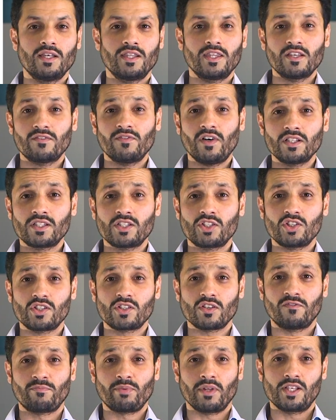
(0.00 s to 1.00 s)
The
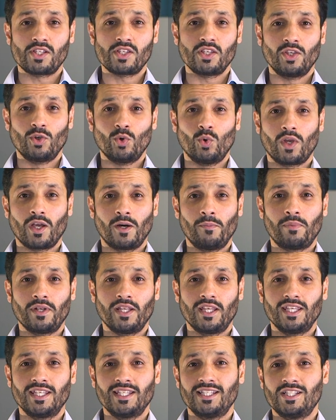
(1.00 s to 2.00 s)
advantages of placing your
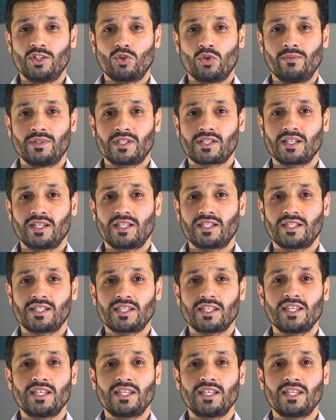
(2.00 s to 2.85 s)
company in dormant status